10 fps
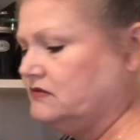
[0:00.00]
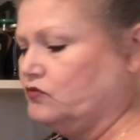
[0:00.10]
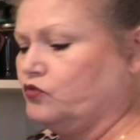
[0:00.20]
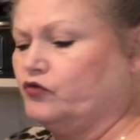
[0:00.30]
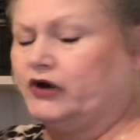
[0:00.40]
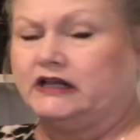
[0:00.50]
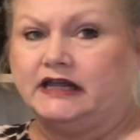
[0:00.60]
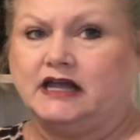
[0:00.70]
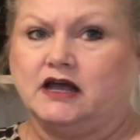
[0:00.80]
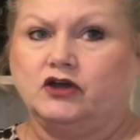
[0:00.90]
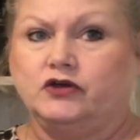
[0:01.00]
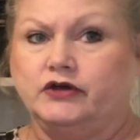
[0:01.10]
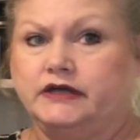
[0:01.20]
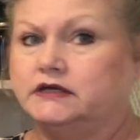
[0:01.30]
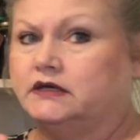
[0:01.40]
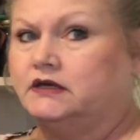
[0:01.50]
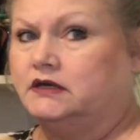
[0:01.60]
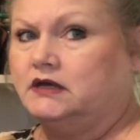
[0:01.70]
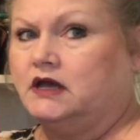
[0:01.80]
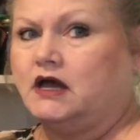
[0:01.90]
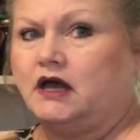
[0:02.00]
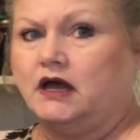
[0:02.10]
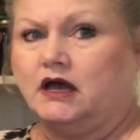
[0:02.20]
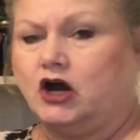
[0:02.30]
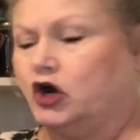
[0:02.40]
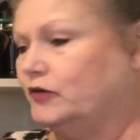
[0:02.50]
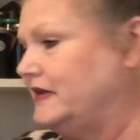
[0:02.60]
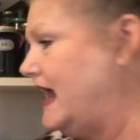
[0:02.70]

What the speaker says: really a good herb to